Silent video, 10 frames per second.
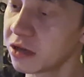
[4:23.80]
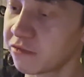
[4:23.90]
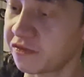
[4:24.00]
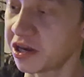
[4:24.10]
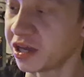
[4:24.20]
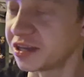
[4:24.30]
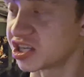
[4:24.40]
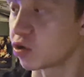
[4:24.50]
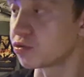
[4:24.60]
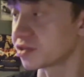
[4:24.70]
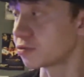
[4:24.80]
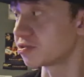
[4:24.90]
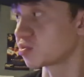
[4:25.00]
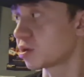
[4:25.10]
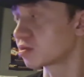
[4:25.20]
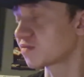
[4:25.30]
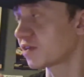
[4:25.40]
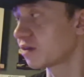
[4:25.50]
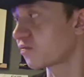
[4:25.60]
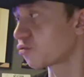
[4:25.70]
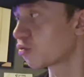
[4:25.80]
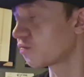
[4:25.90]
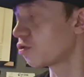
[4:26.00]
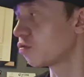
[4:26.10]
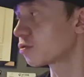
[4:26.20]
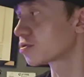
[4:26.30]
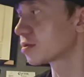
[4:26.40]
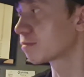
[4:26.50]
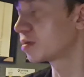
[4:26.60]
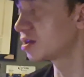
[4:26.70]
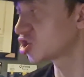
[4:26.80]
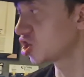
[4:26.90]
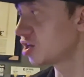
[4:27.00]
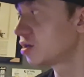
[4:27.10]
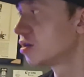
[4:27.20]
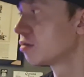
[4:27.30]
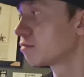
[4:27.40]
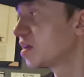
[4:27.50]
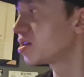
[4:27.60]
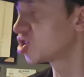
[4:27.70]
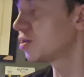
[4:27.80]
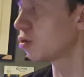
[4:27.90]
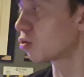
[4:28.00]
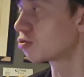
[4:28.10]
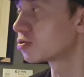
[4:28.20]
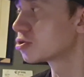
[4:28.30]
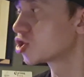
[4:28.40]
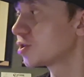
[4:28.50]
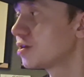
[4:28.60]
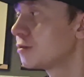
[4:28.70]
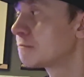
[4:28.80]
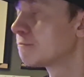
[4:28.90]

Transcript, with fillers: Very easy going down as well. It's very fruit forward, peachy, peachy, orangey,